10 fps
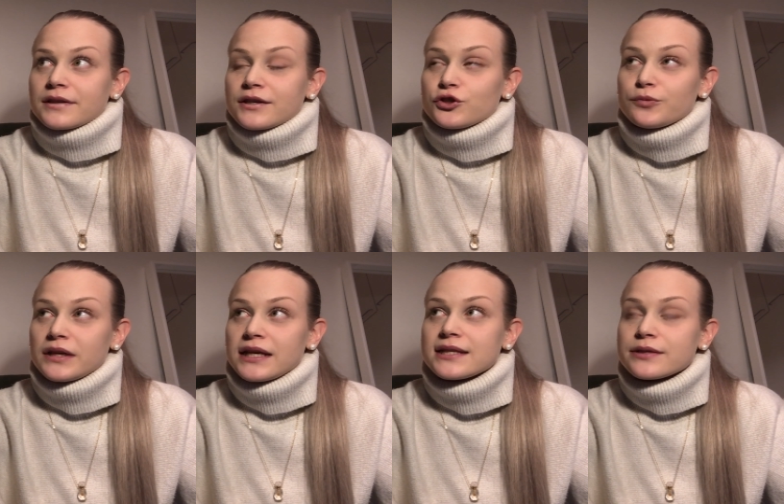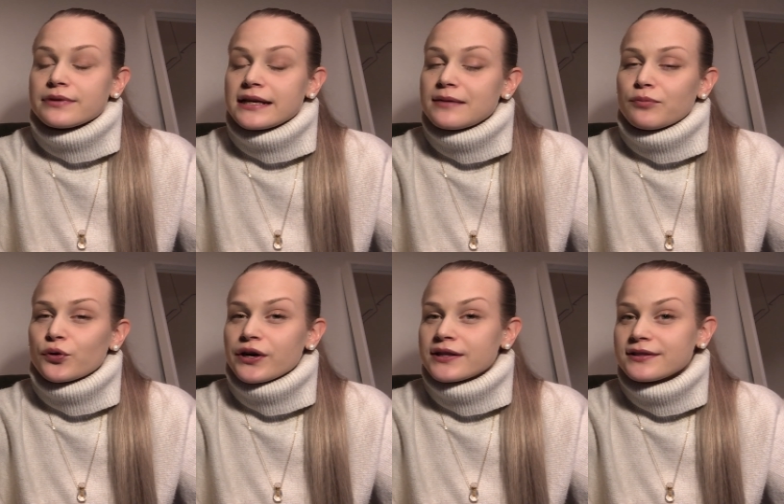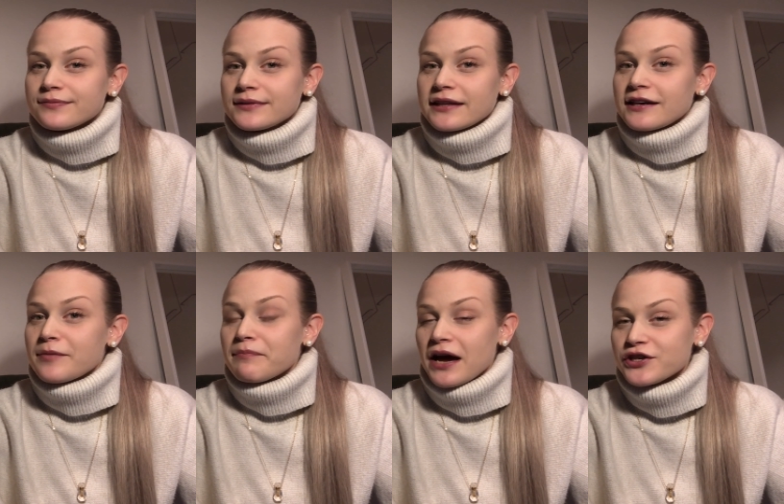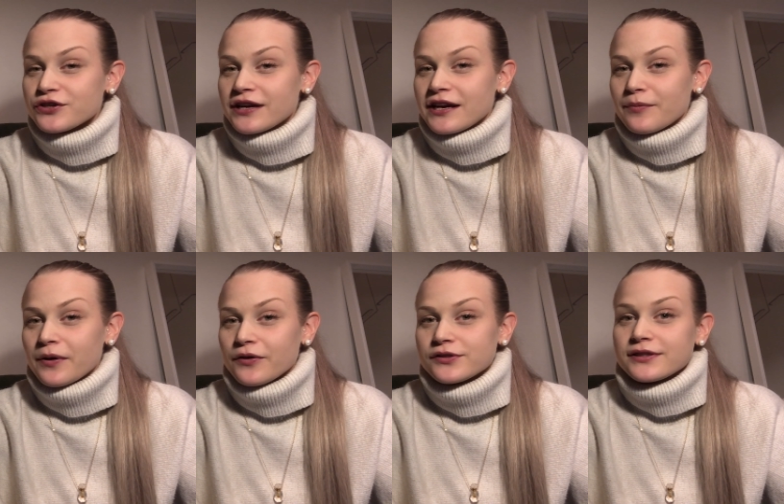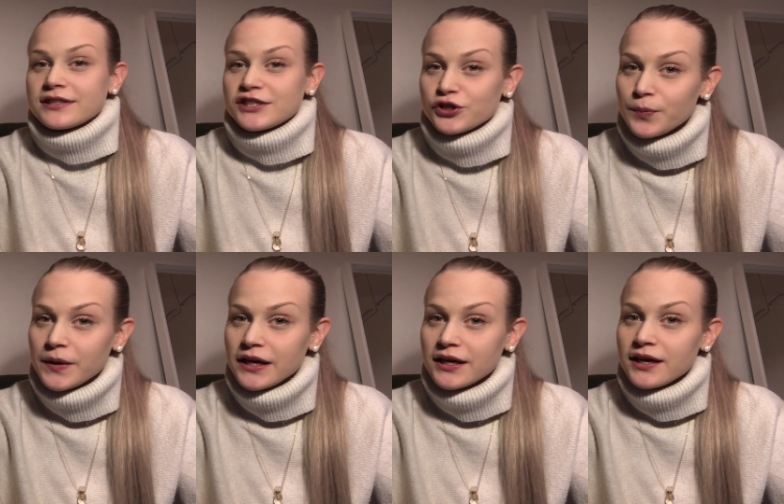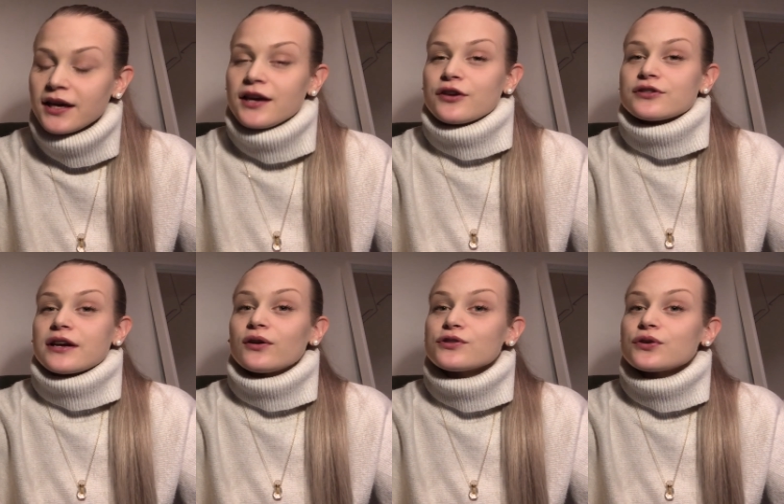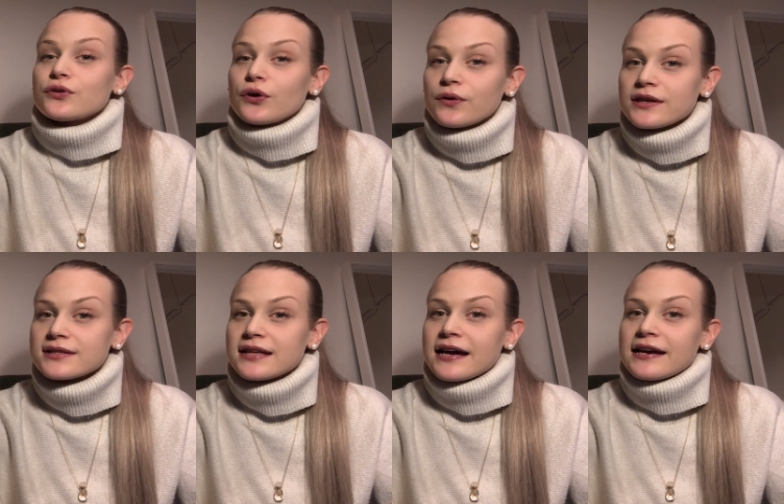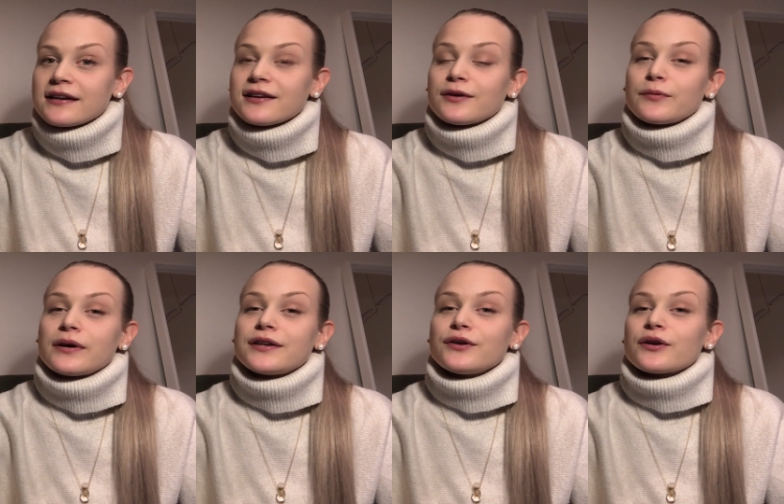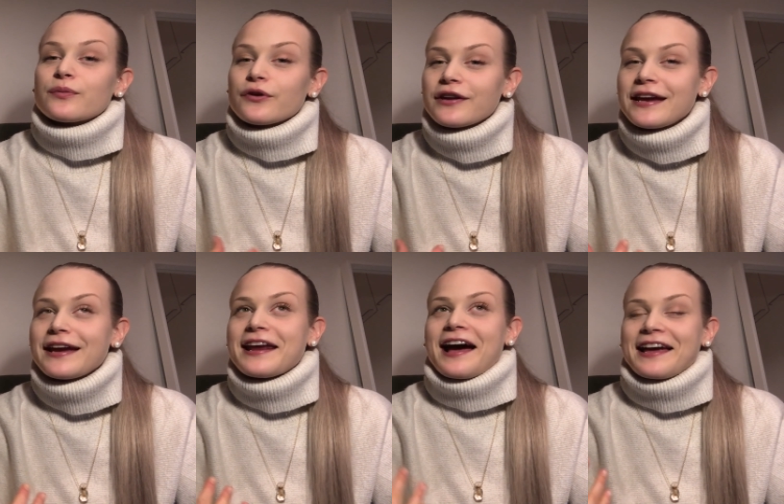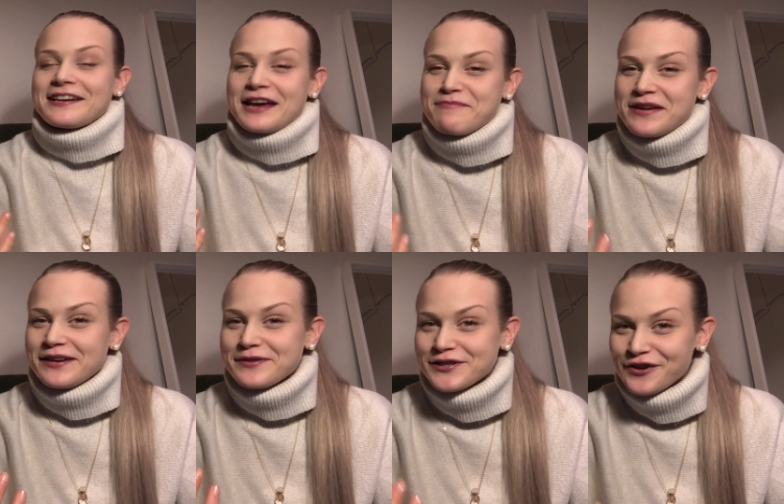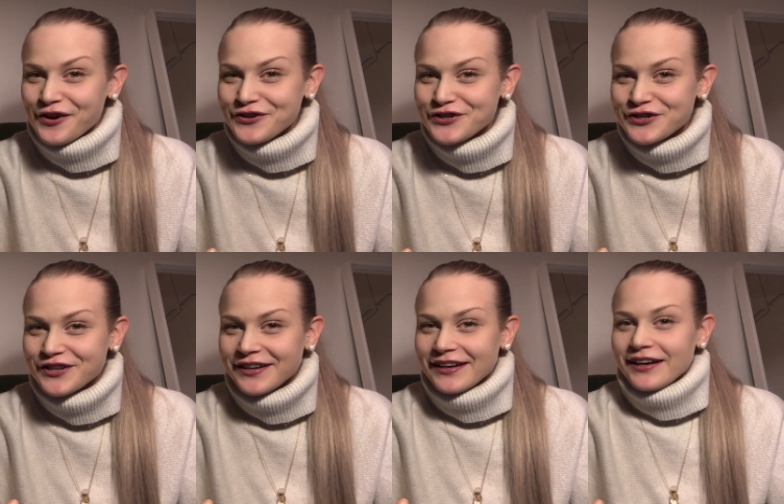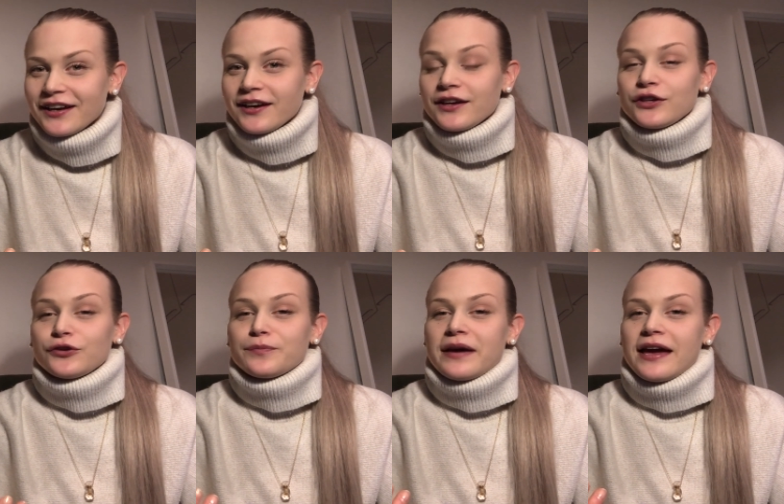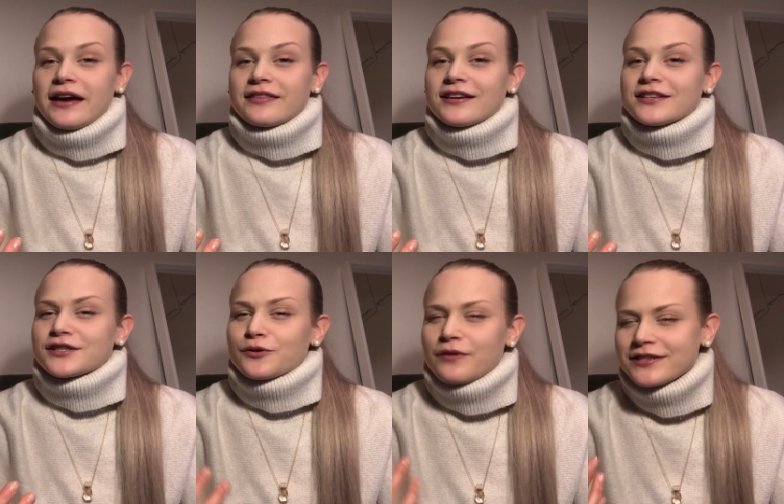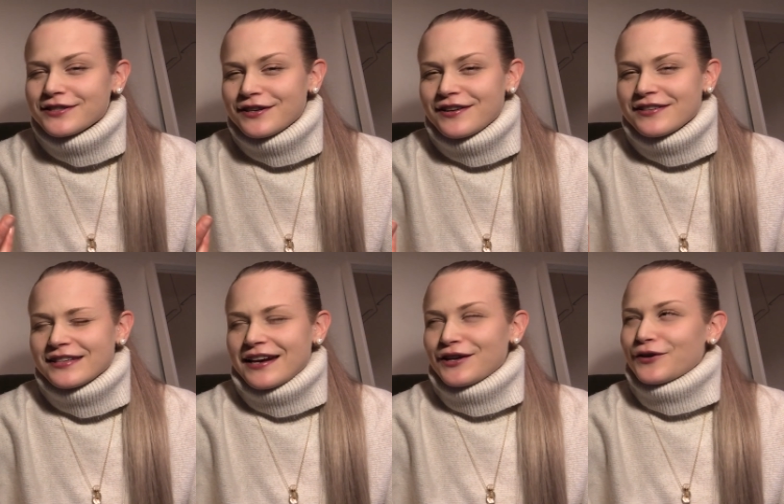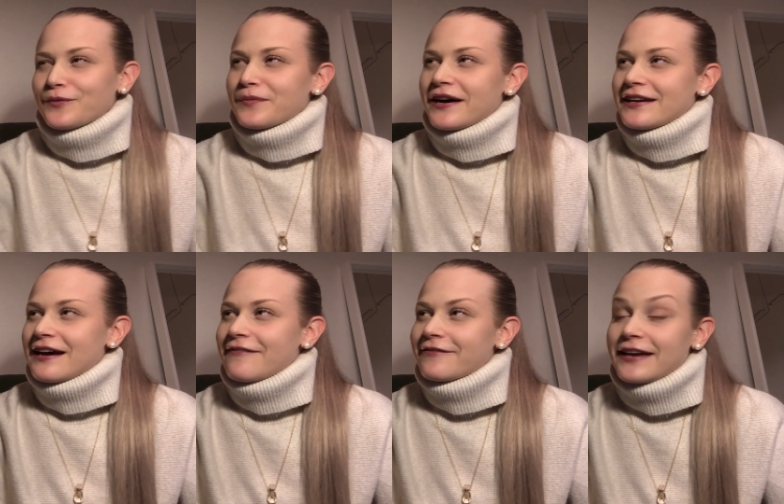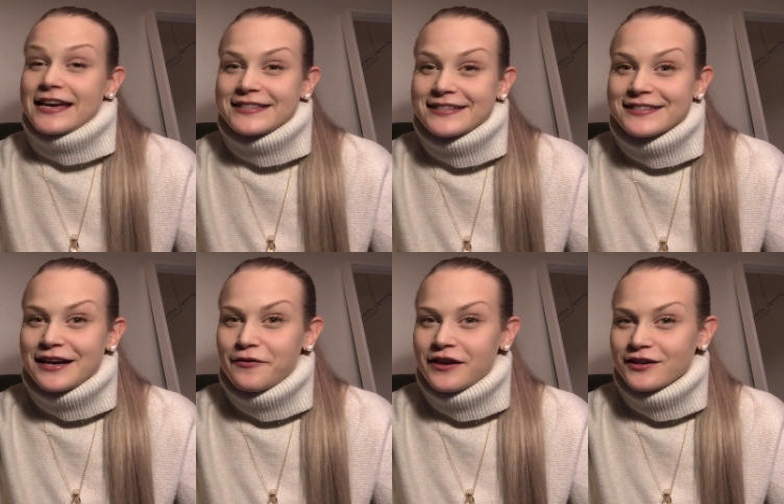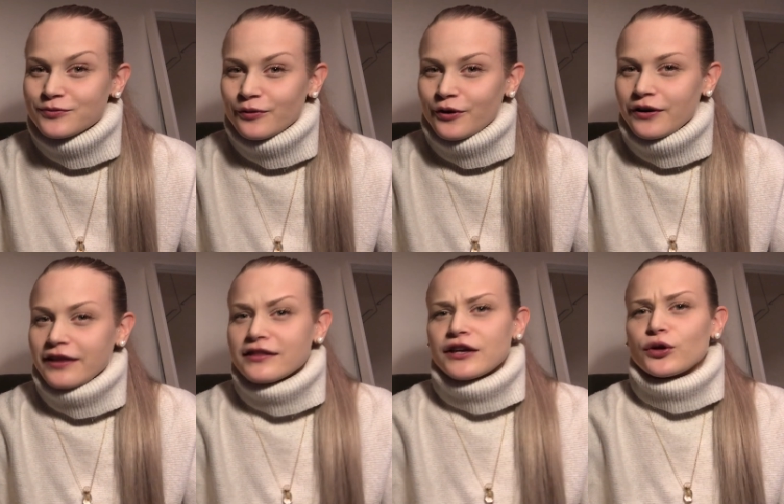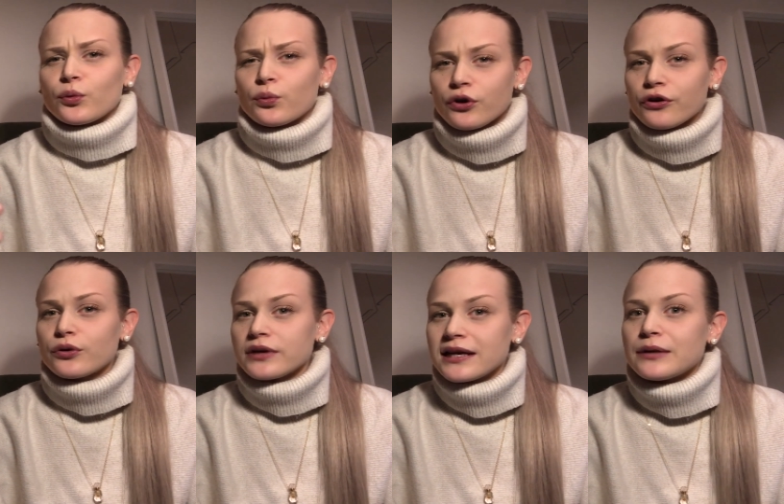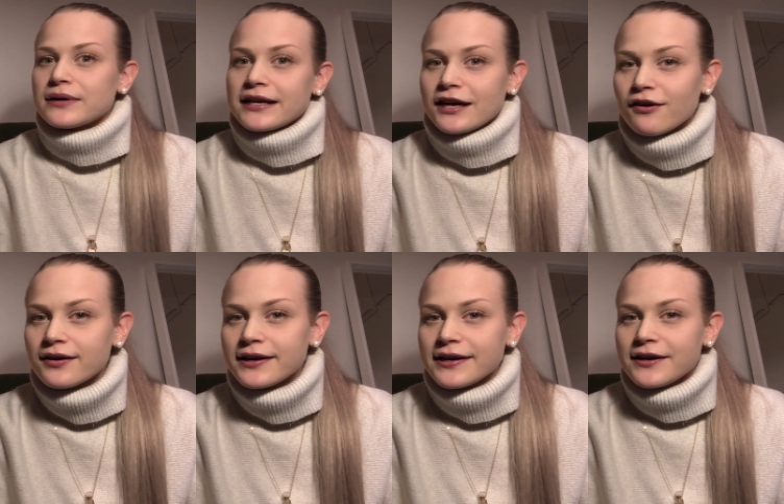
to me, it's really important that I'm passionate about the topic because I also noticed that when you're working in academic research, you make these questions and you might have guesses how things work and then you work really, really hard